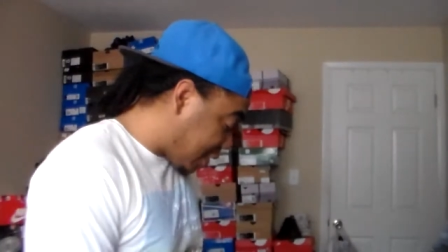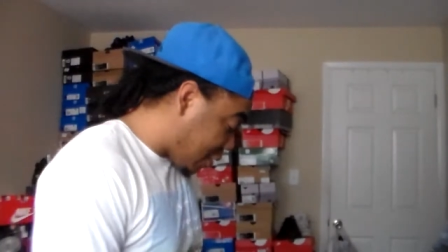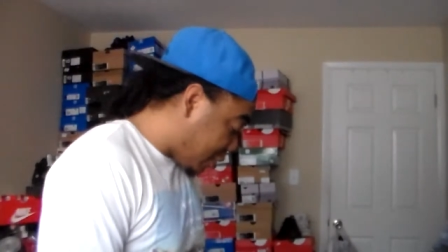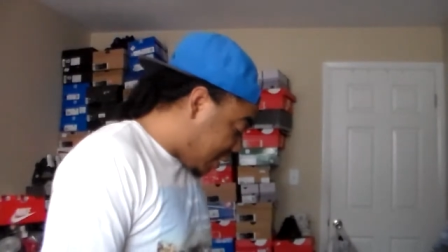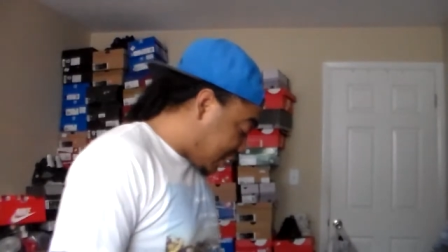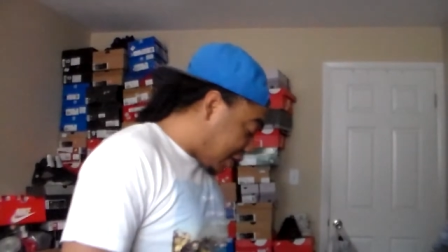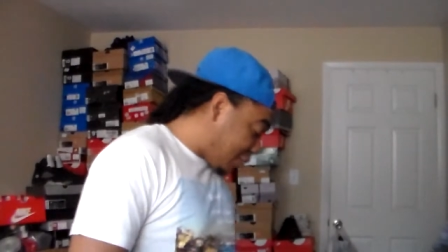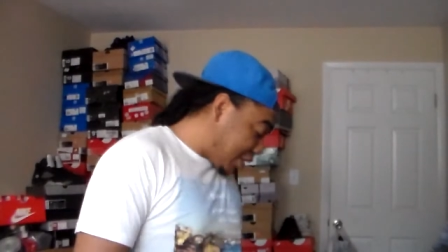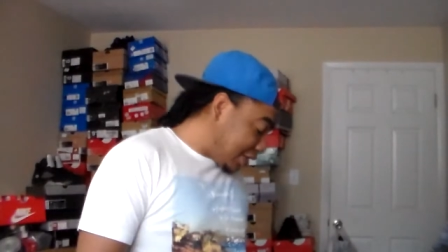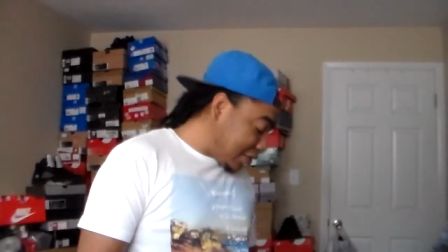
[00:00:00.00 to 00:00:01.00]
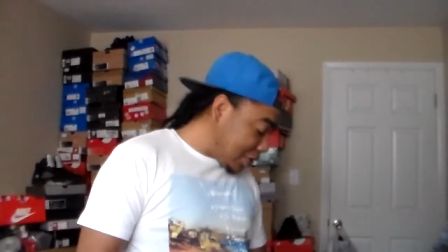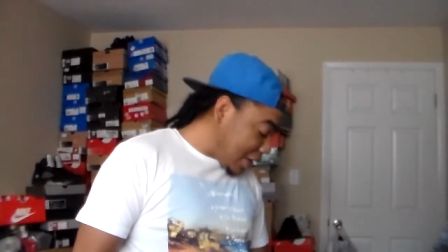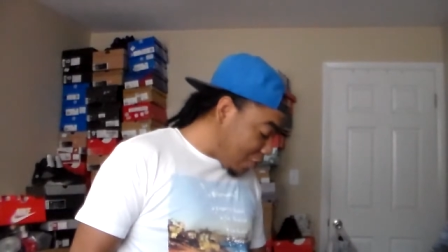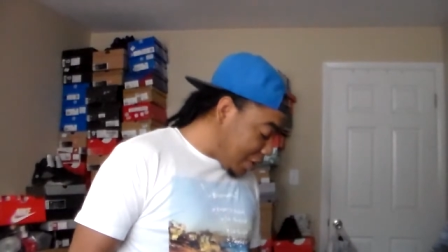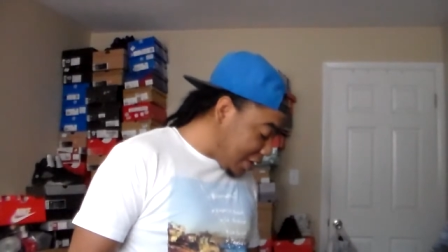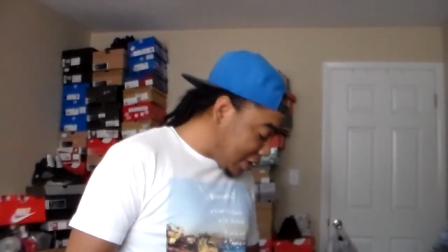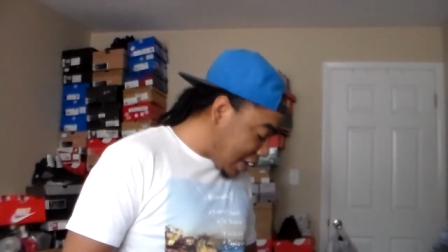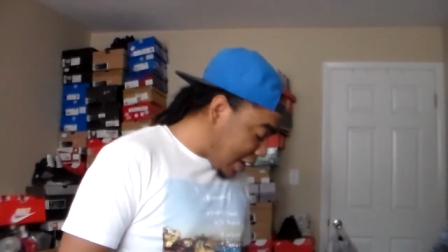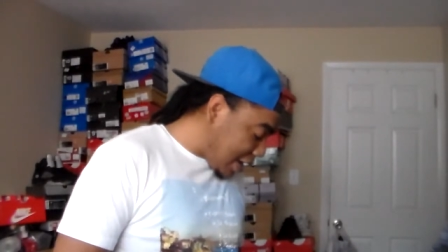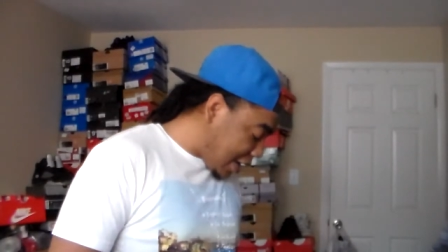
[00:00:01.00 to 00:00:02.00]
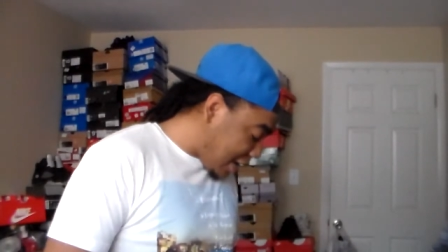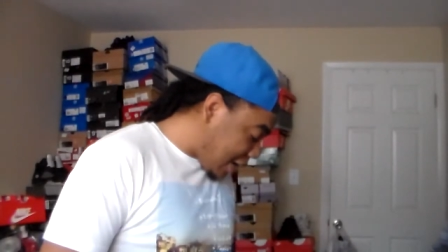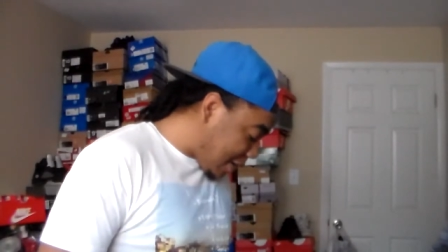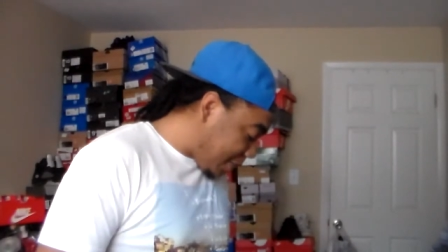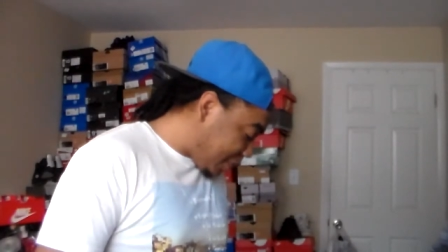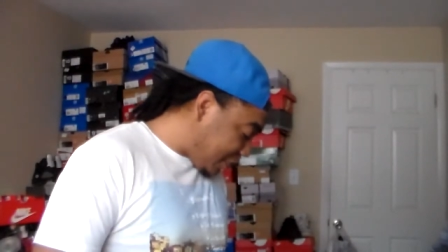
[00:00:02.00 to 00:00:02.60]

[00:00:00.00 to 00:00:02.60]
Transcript: So Sunday, Monday, Tuesday, Wednesday.